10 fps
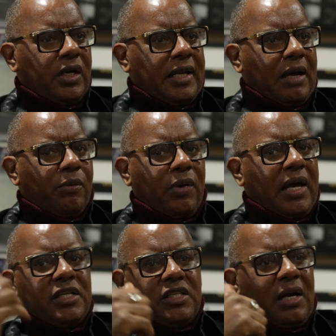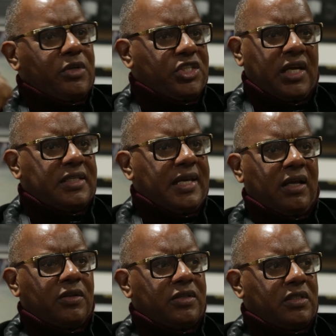And I would jet
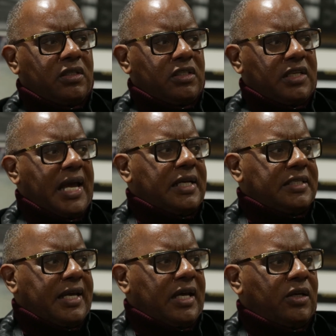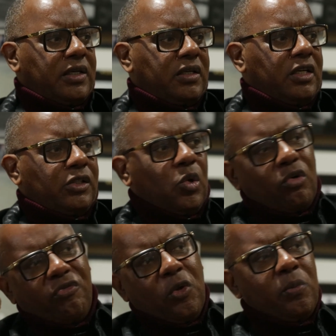down to Chinatown and throw
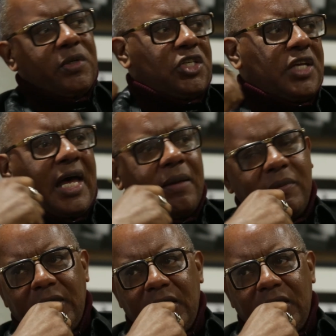the film in the shop,